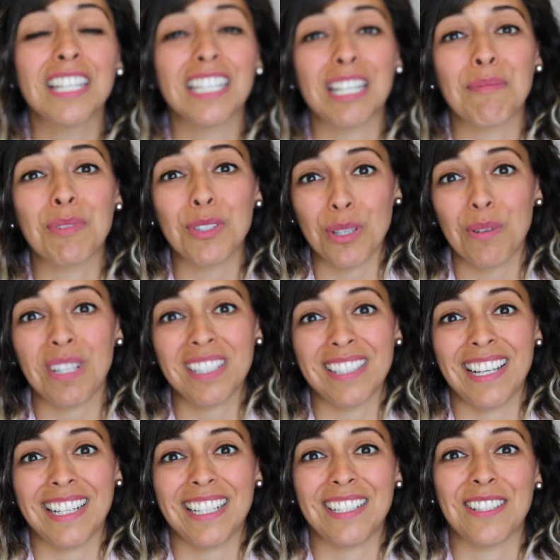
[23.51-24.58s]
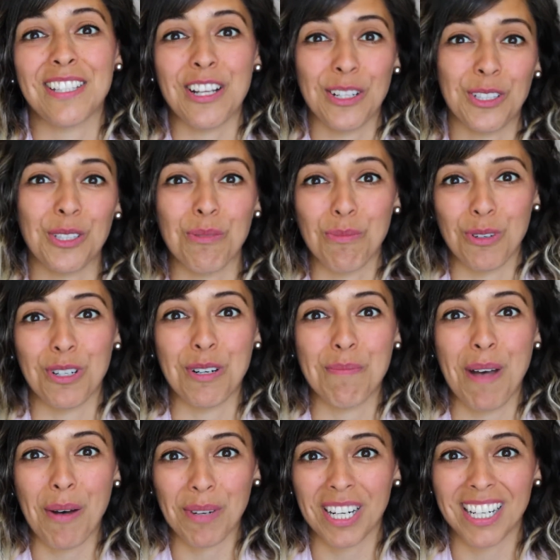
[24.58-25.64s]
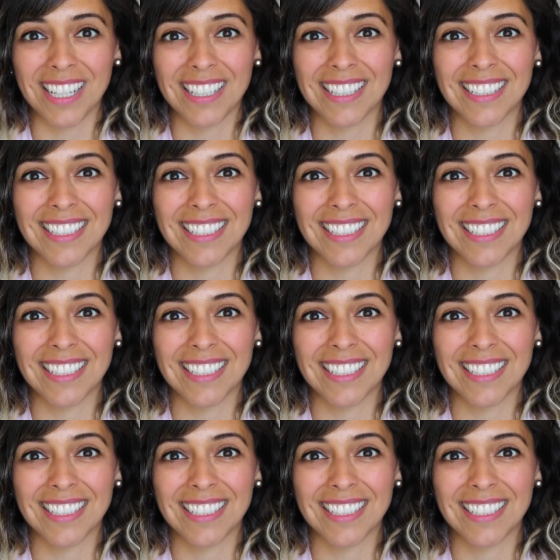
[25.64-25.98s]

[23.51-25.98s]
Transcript: and I'm so excited to tell you more about her.